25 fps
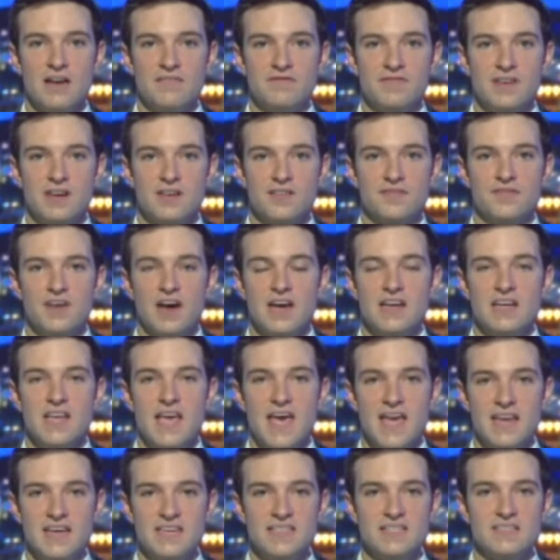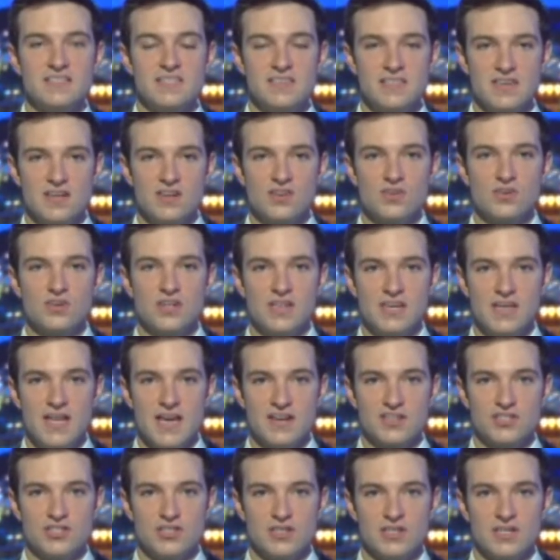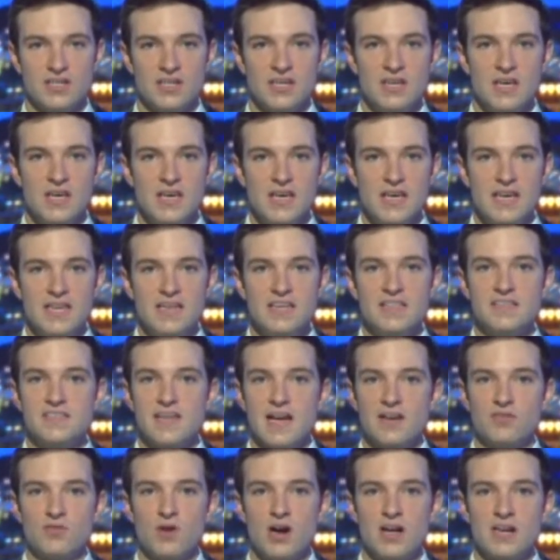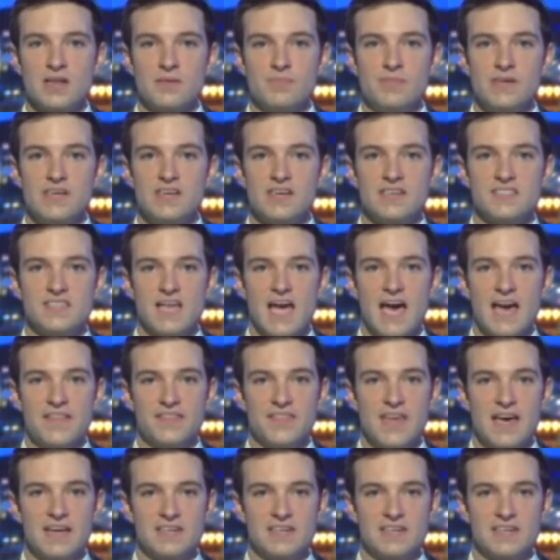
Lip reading: verified any single connection. It is ironic because at that